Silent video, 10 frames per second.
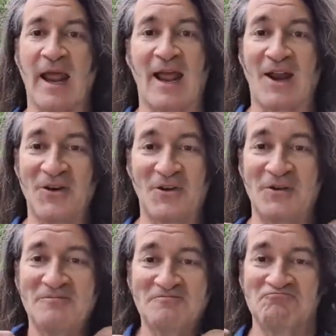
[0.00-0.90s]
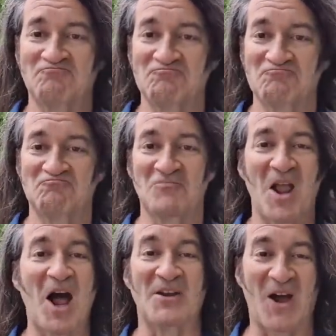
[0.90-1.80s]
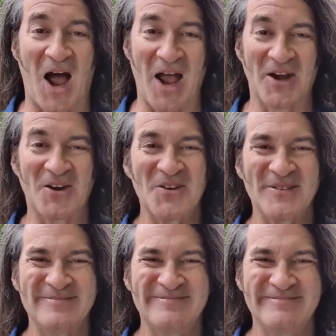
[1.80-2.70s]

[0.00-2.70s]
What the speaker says: and attire,